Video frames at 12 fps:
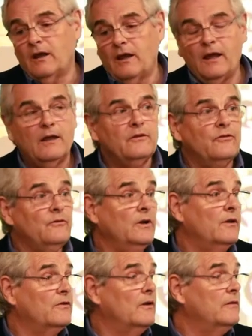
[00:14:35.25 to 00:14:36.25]
and the
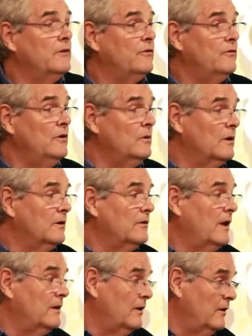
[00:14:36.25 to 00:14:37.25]
strengths of the student
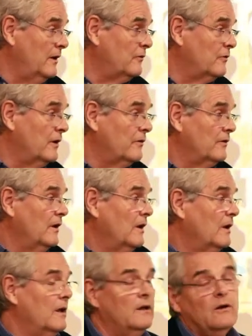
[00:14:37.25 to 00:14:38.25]
and their interest
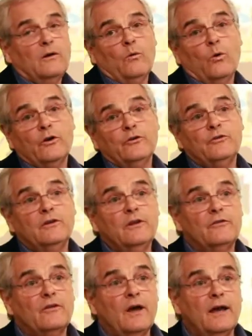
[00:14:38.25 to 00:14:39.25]
in order to
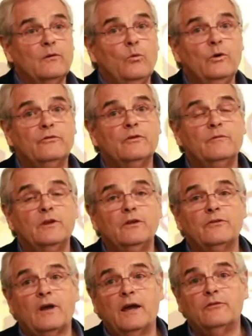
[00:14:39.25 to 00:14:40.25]
decide which of
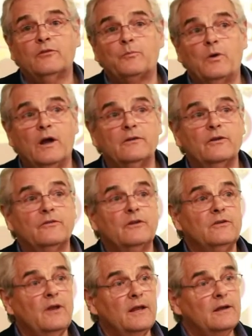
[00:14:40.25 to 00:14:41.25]
these kinds of projects
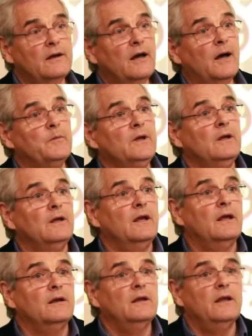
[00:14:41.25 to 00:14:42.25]
to take up
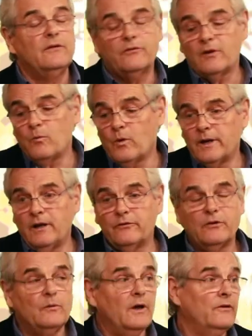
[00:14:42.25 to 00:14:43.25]
and let someone
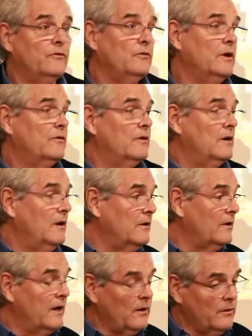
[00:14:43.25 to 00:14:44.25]
else who has strengths in
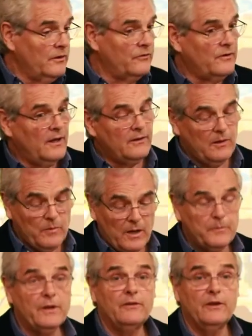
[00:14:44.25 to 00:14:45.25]
other areas take them
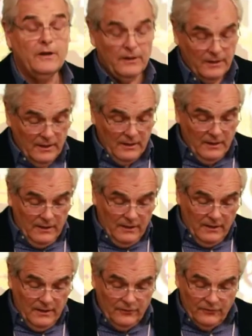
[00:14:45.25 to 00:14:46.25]
up at their
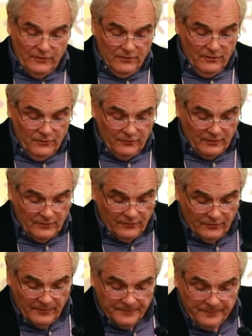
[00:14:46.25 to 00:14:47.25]

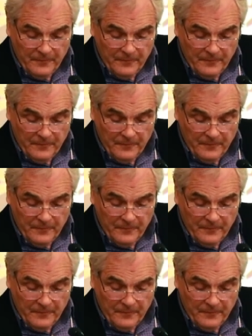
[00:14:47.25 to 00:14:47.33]
institutions.